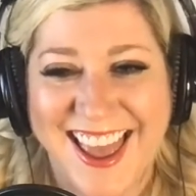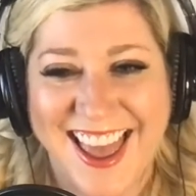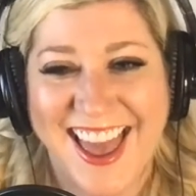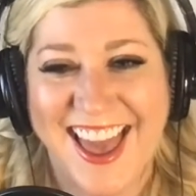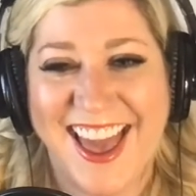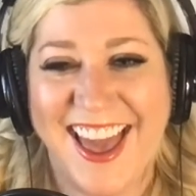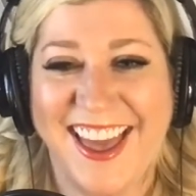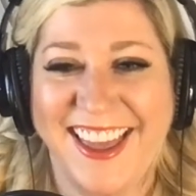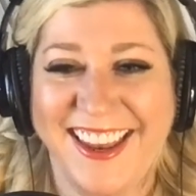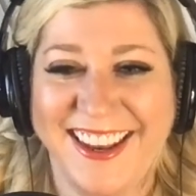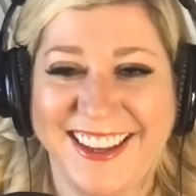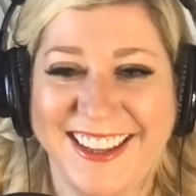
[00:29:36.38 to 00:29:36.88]

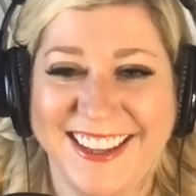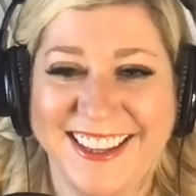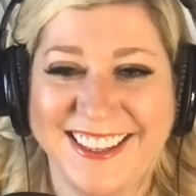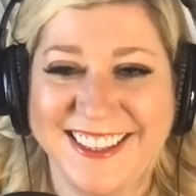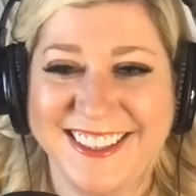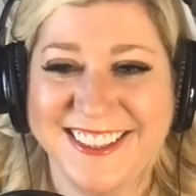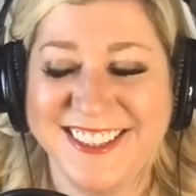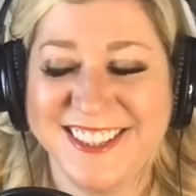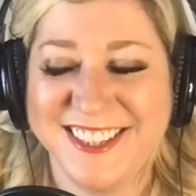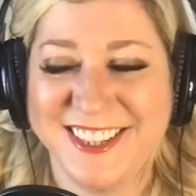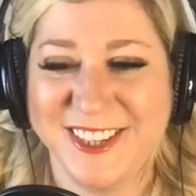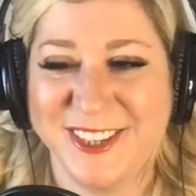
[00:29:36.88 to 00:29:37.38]
and
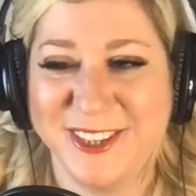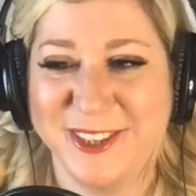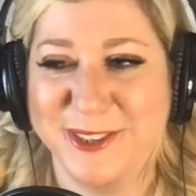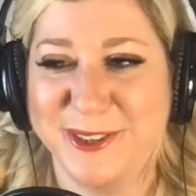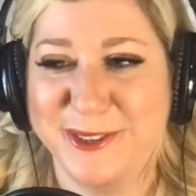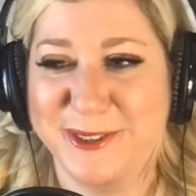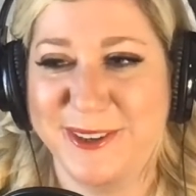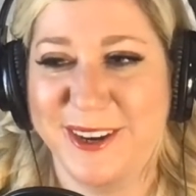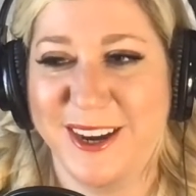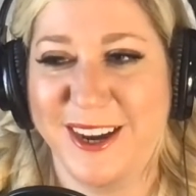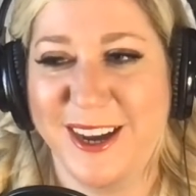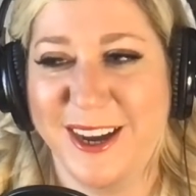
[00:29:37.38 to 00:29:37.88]

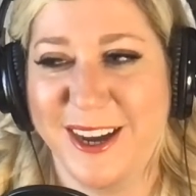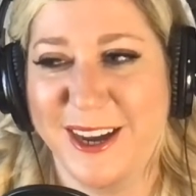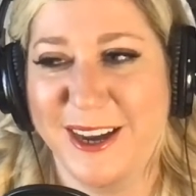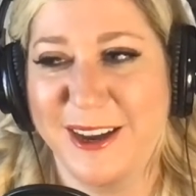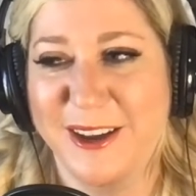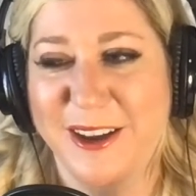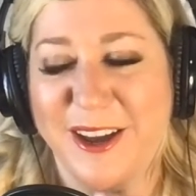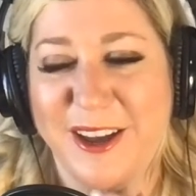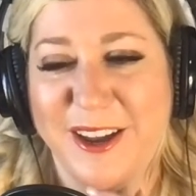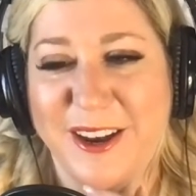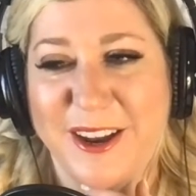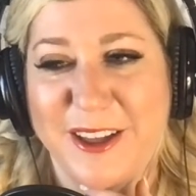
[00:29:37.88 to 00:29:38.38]
into
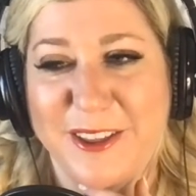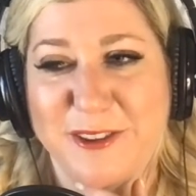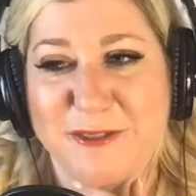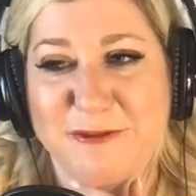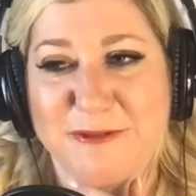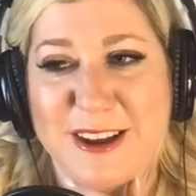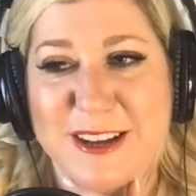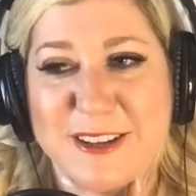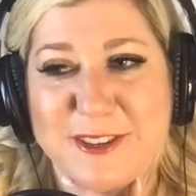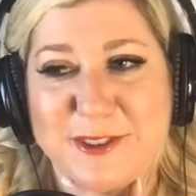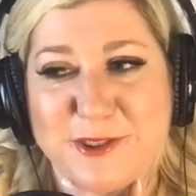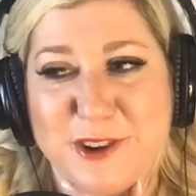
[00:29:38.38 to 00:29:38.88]
another
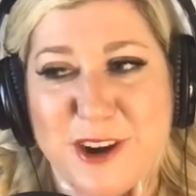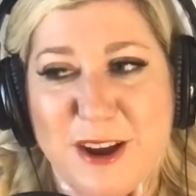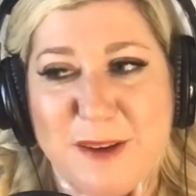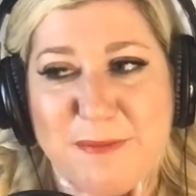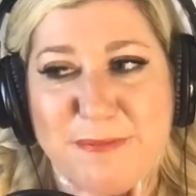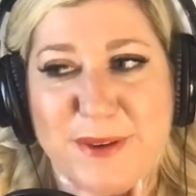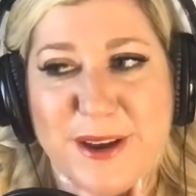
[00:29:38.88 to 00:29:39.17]
restaurant?